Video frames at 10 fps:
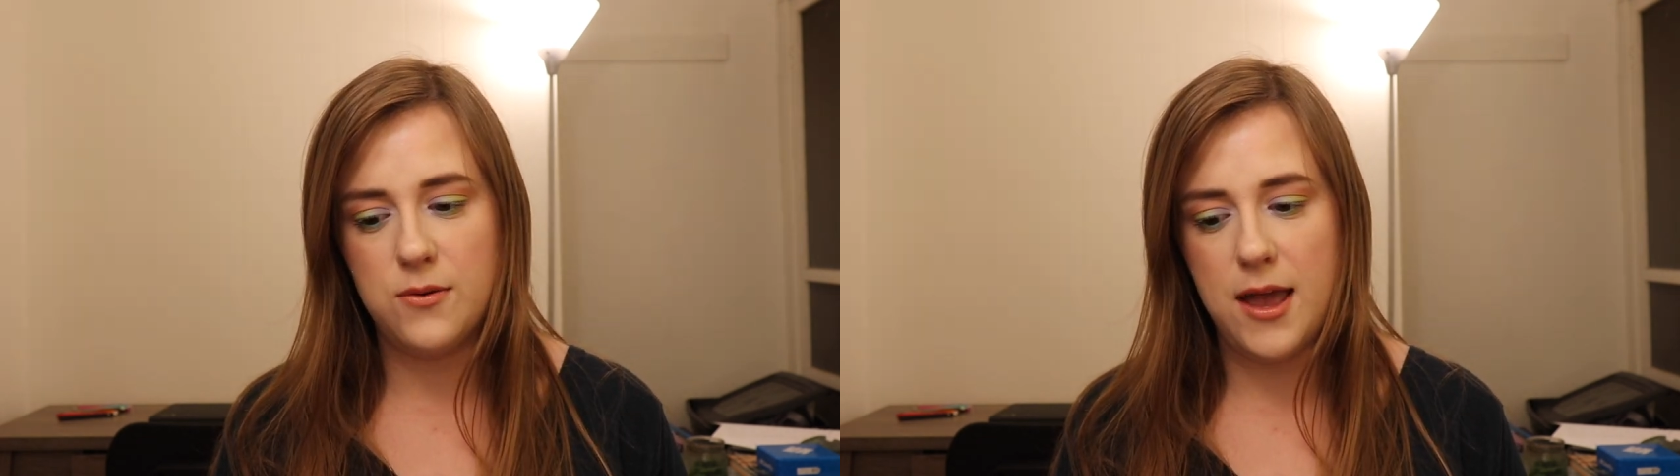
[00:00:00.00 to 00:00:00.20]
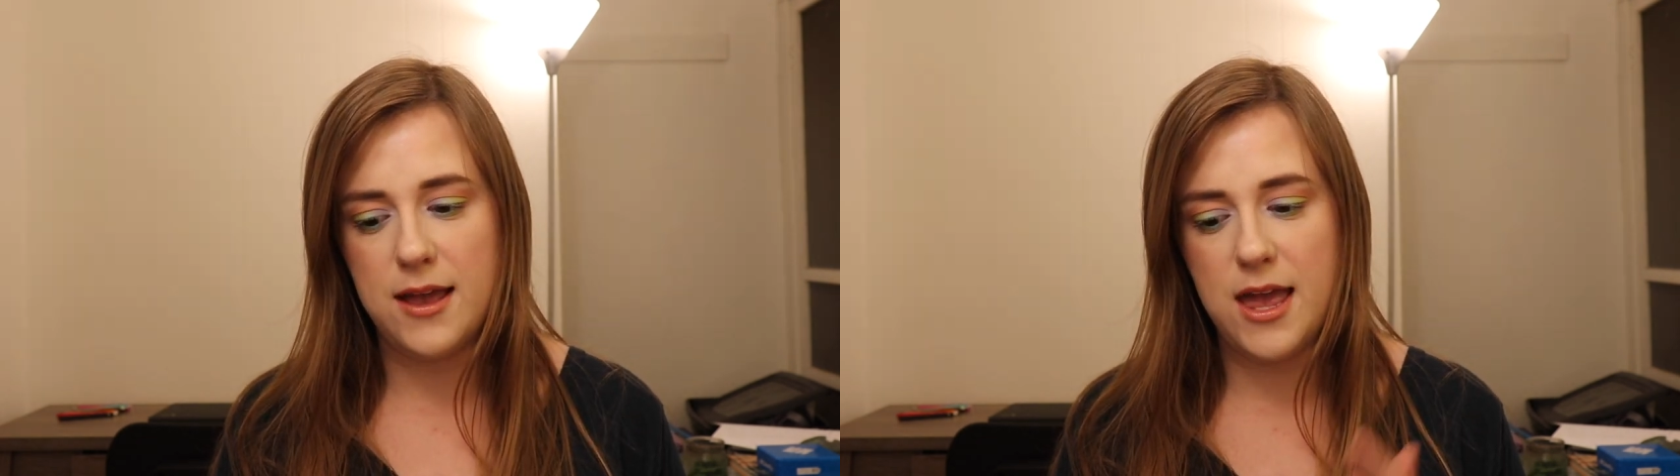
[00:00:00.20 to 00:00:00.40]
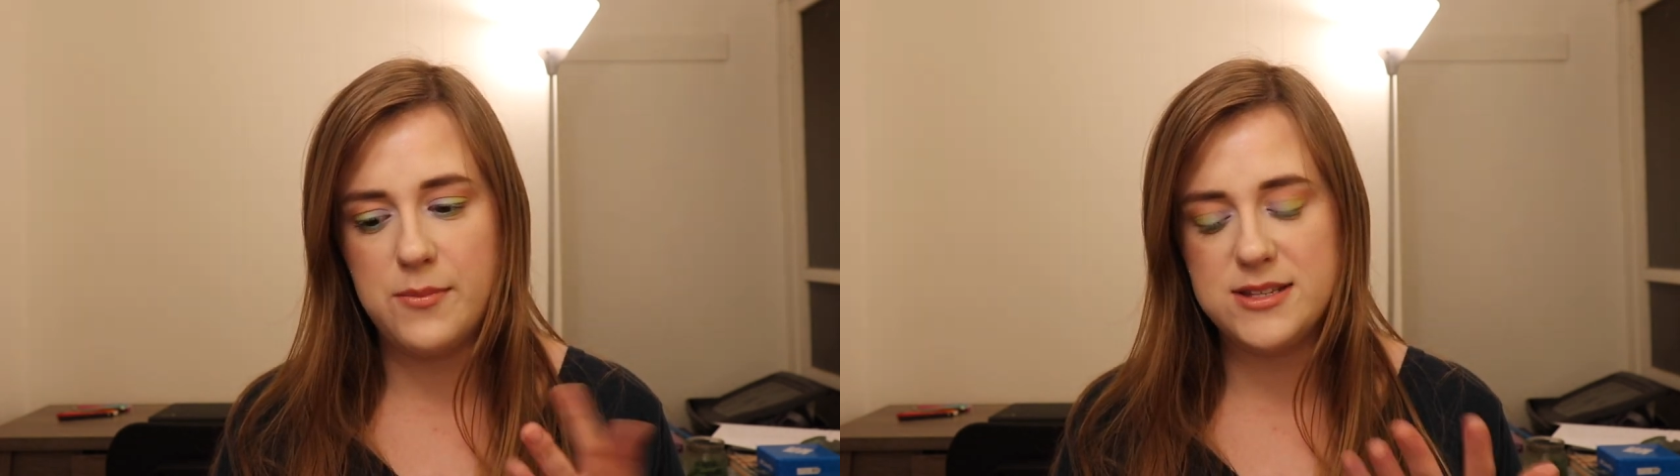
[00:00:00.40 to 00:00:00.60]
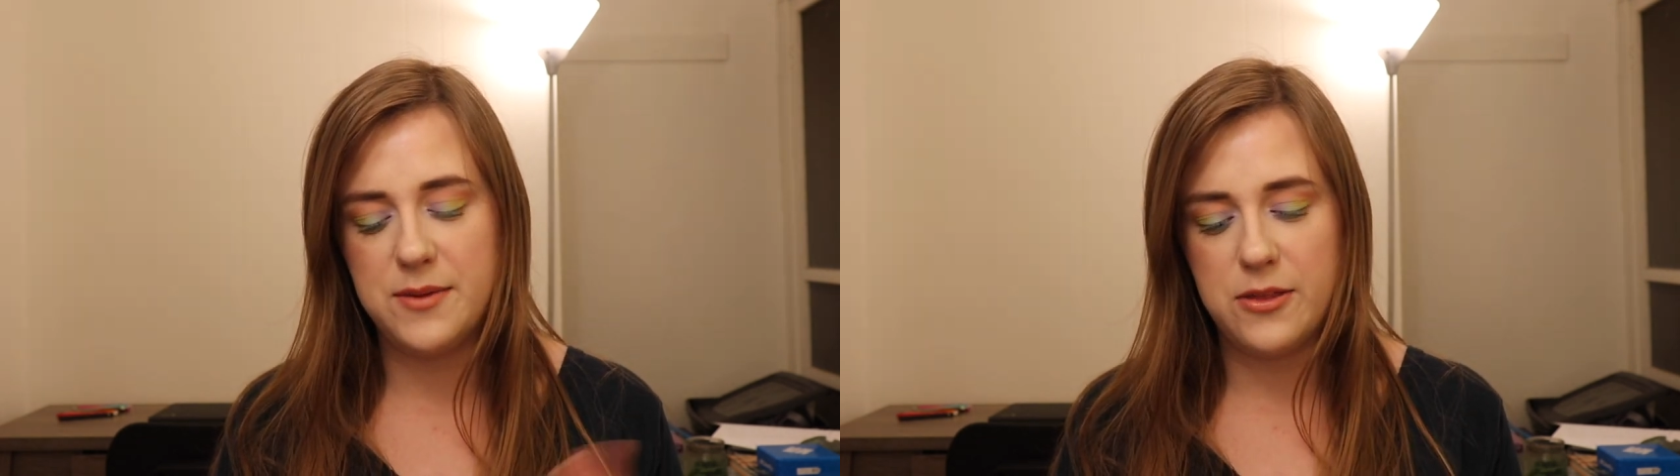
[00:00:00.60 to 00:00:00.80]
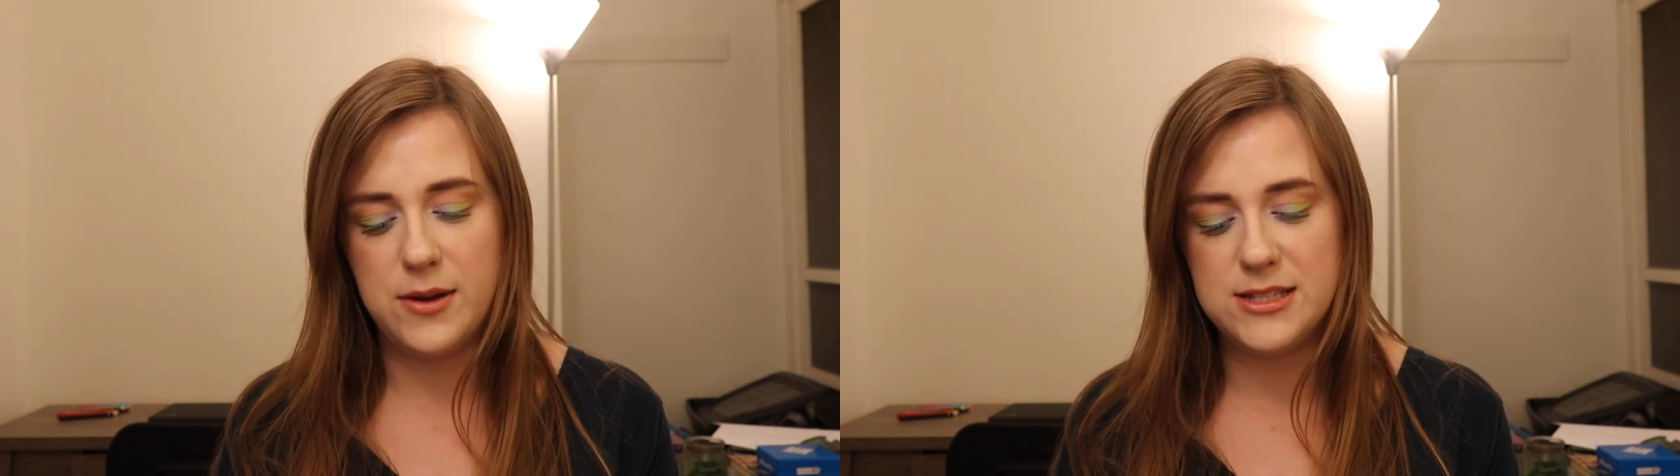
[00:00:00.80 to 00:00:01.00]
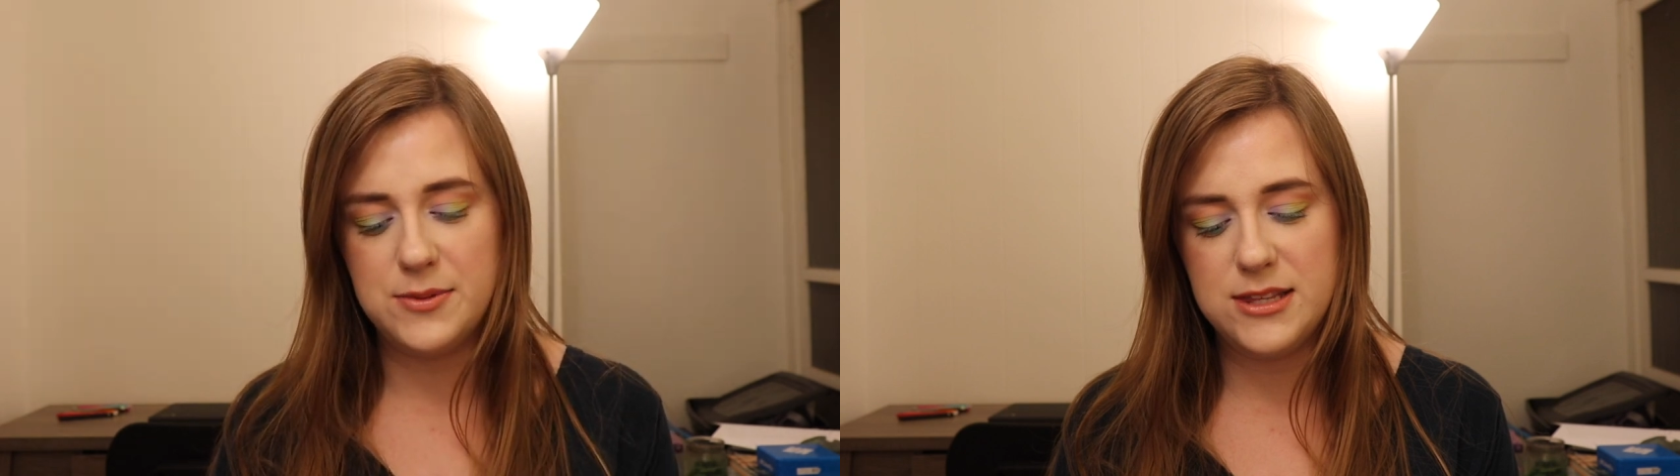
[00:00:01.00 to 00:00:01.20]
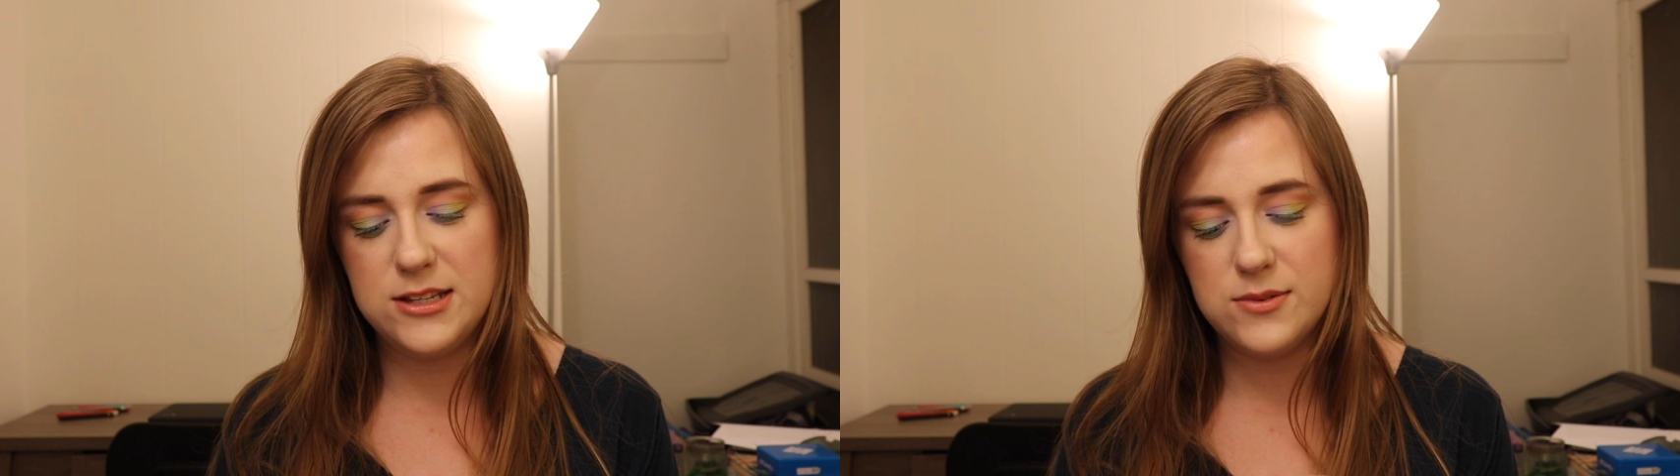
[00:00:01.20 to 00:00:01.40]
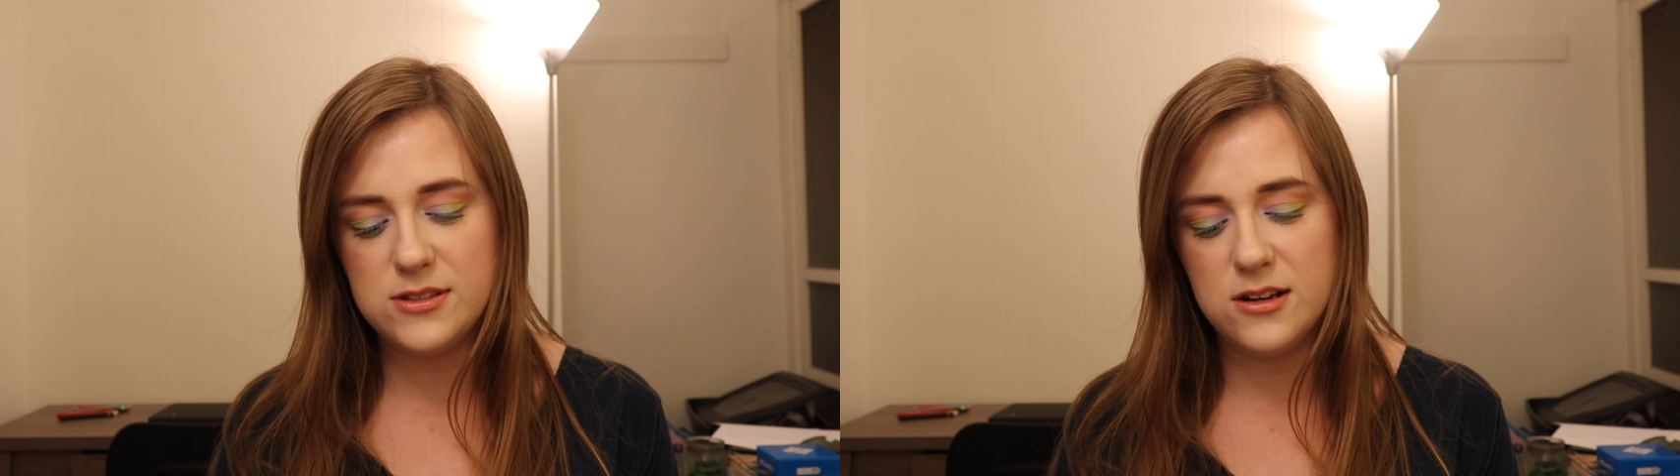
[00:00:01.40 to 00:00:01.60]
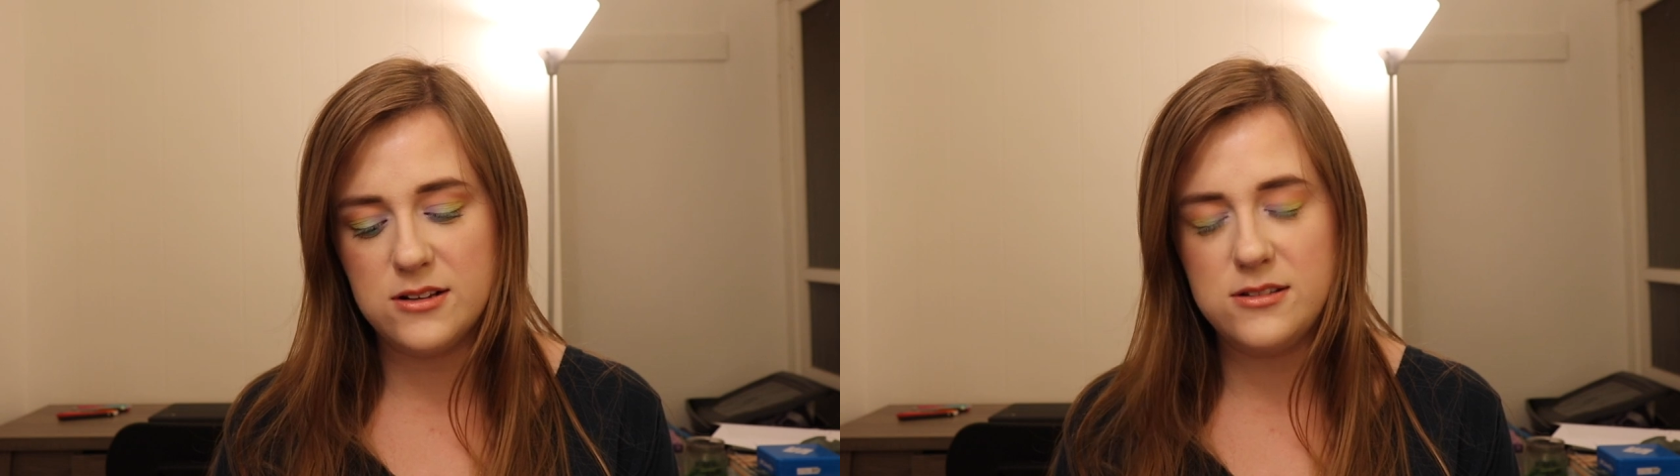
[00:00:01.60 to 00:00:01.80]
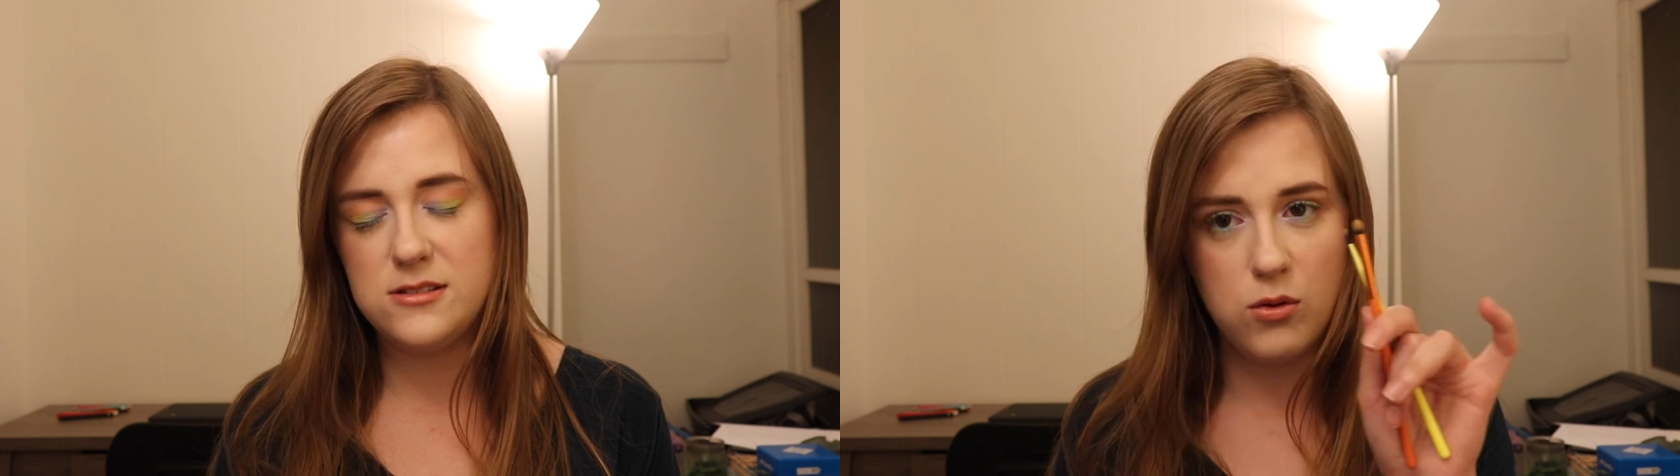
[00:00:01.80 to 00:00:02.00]
Okay, it came with some other ones, but these ones
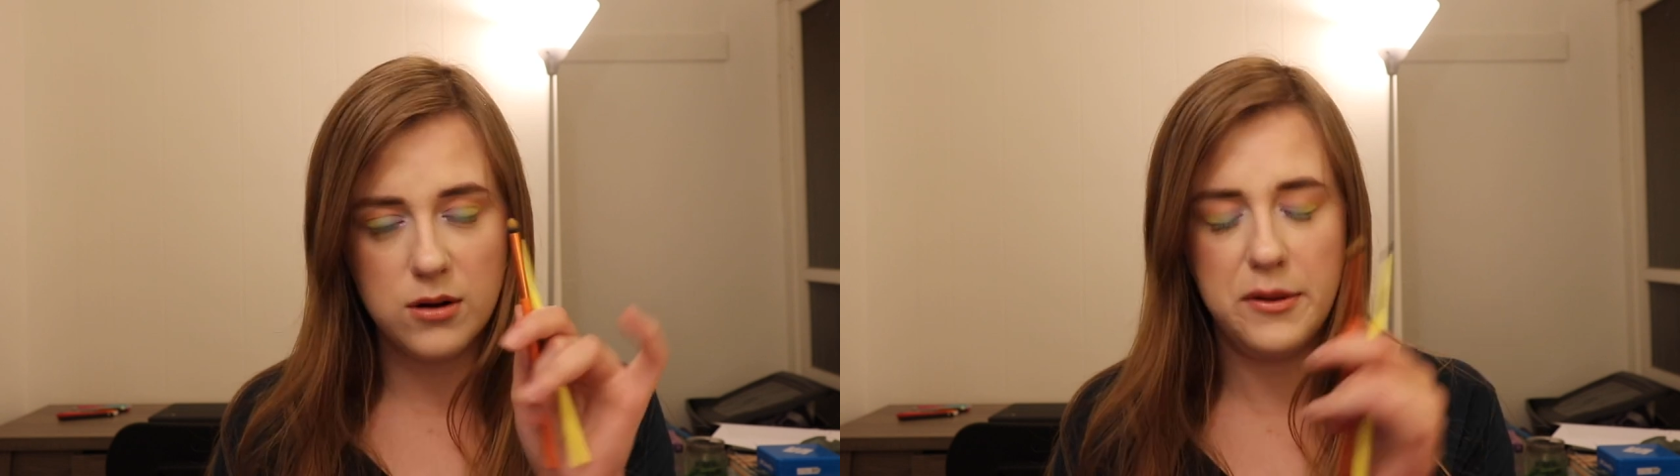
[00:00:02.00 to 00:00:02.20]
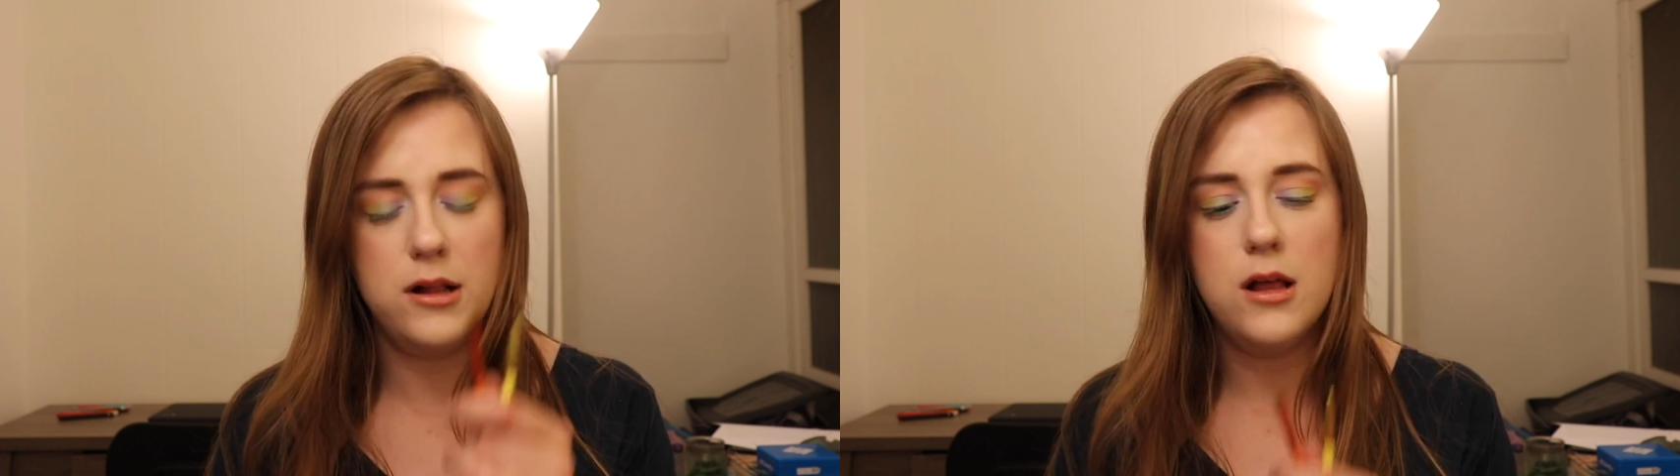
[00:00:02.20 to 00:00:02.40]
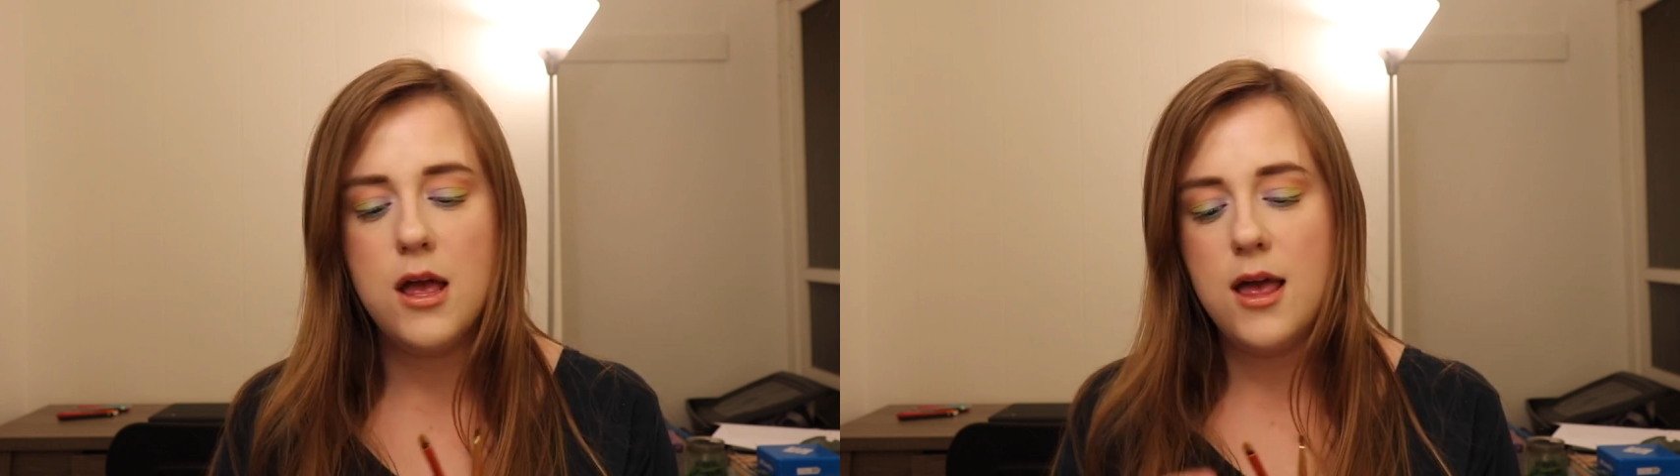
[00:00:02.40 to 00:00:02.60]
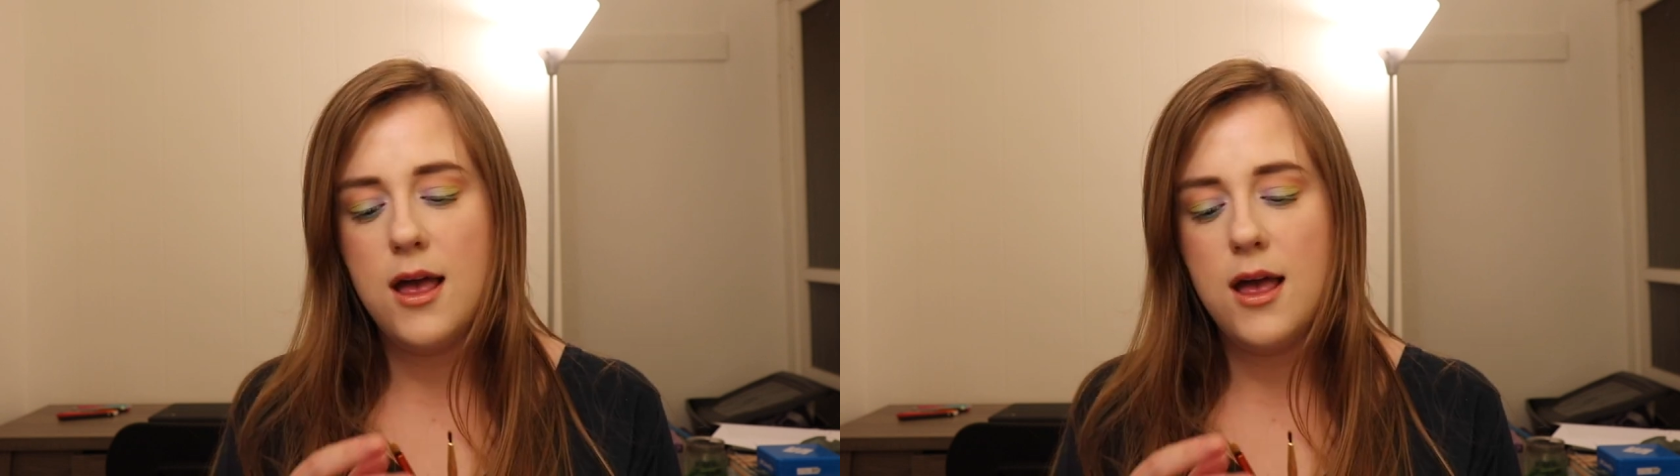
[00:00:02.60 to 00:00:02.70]
are horrible.